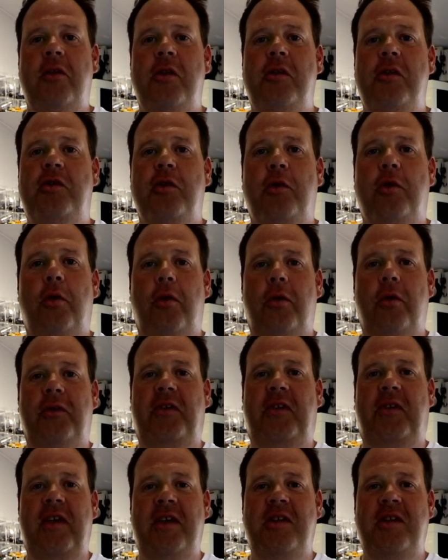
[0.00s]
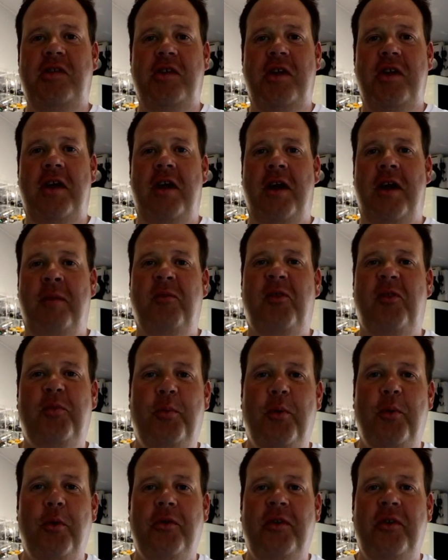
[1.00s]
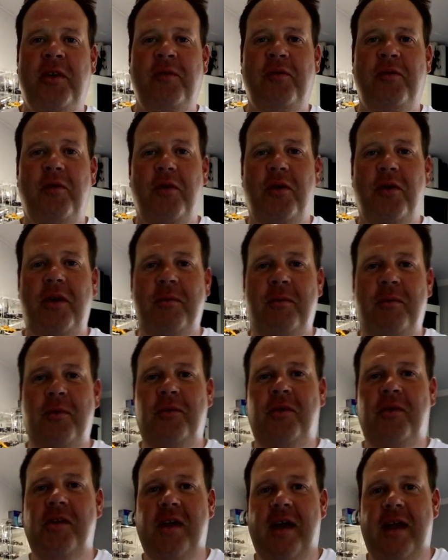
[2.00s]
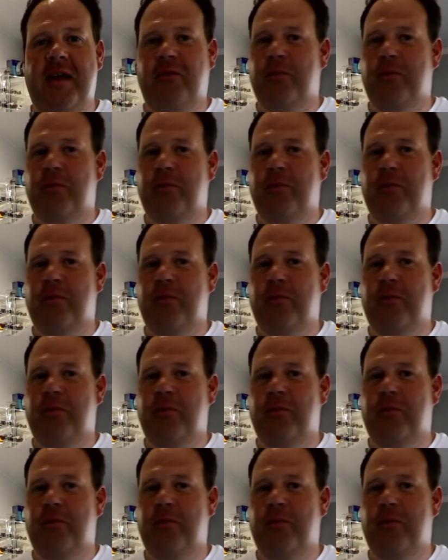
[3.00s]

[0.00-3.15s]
Jaws t-shirt I'm sporting for you all today.